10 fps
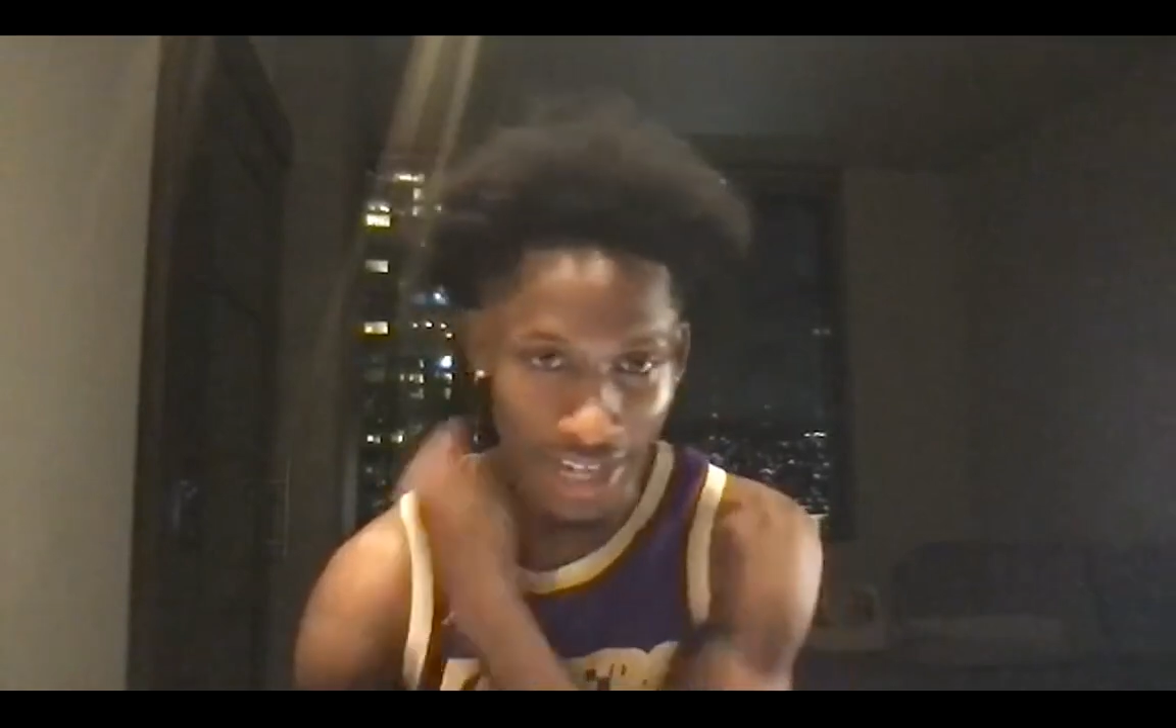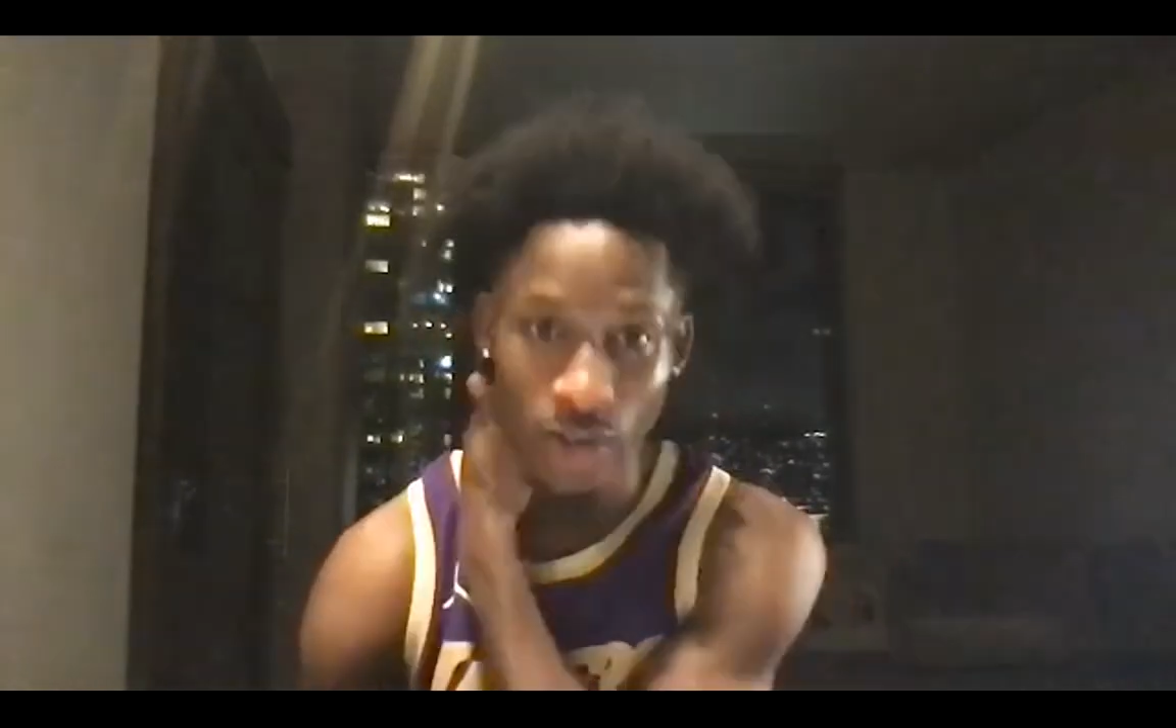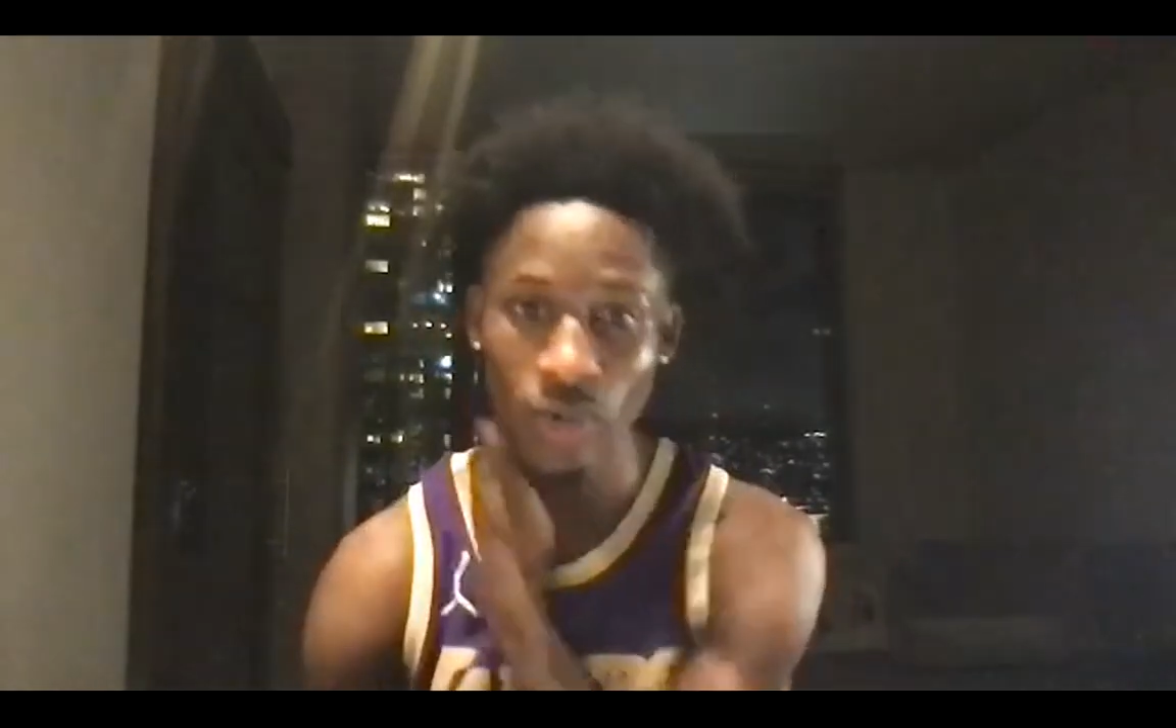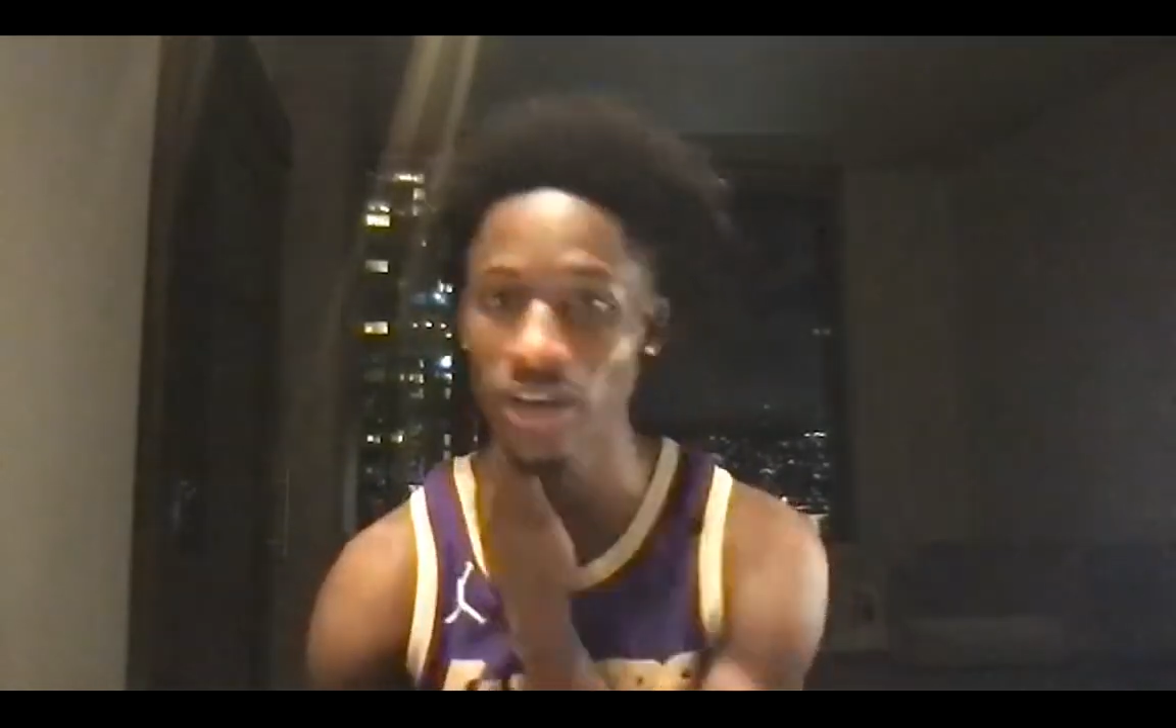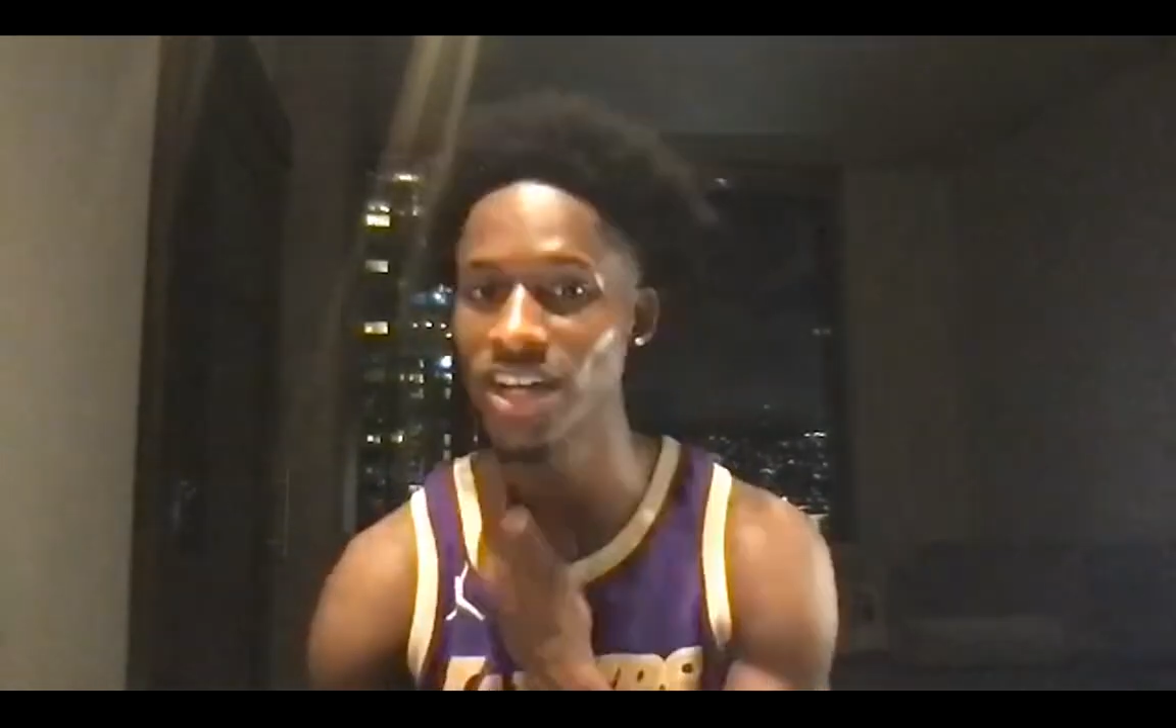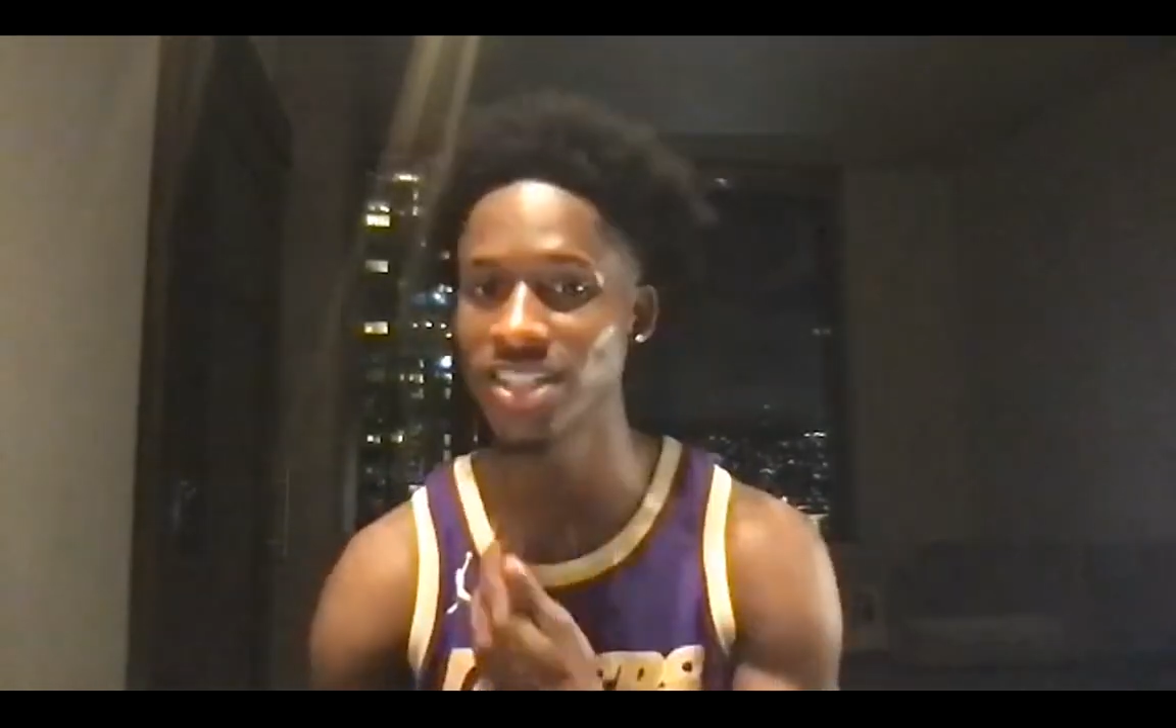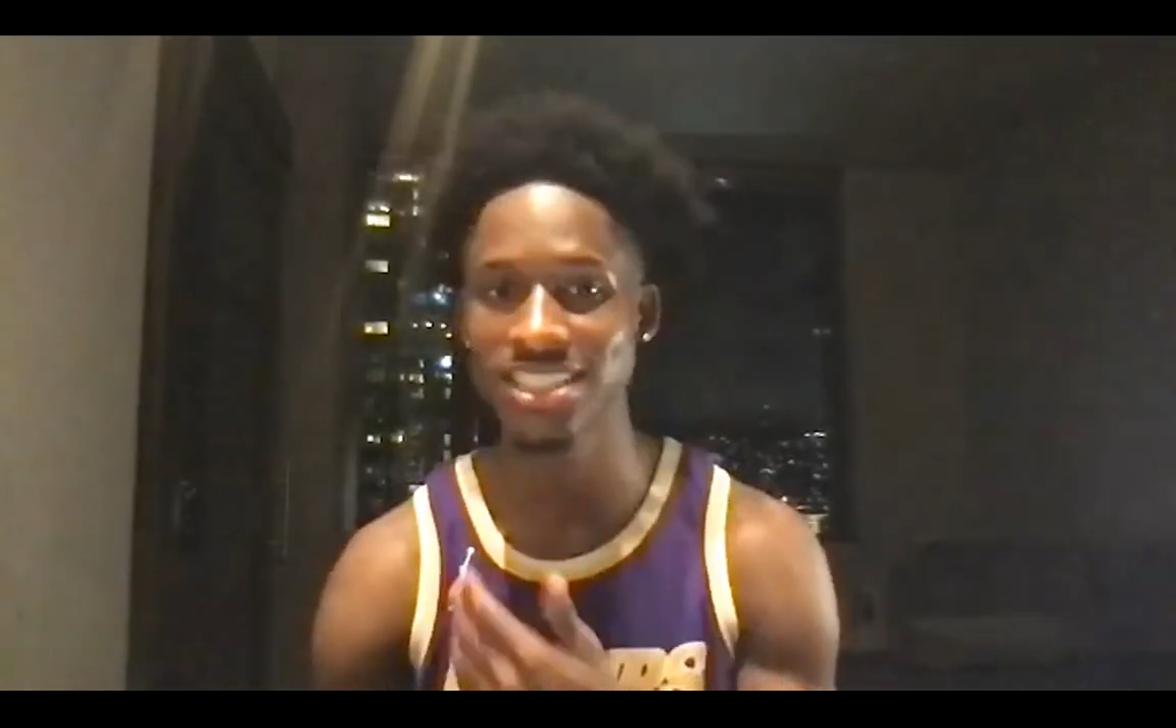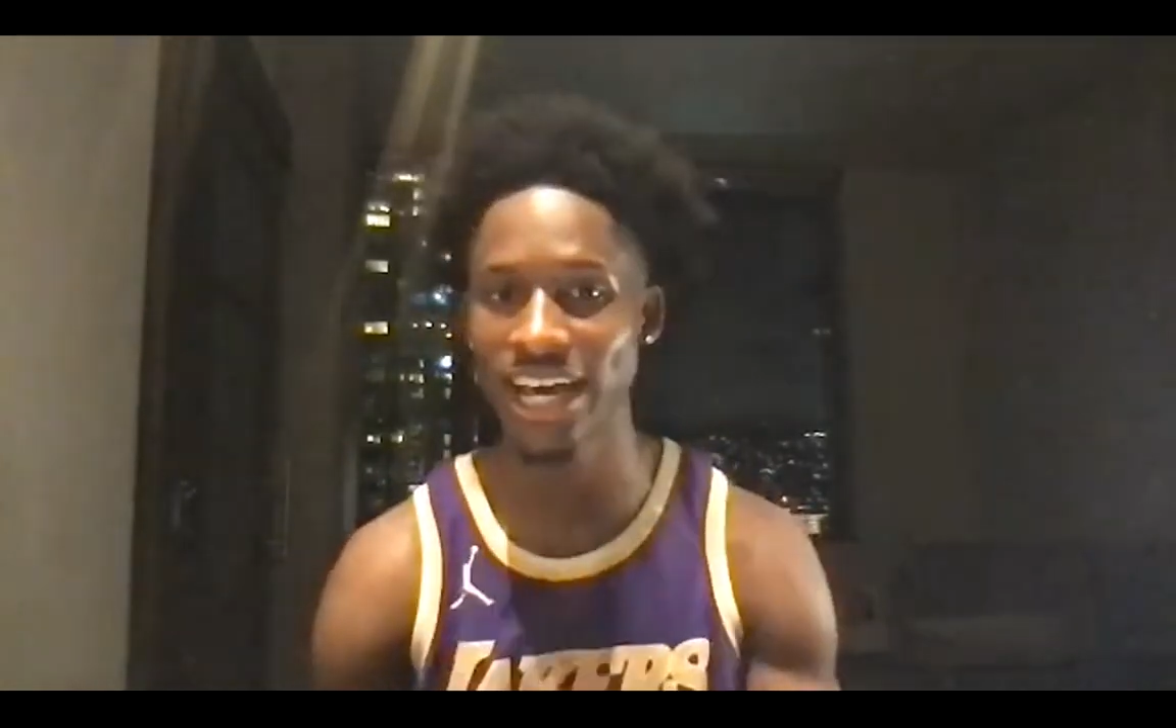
I know gooder is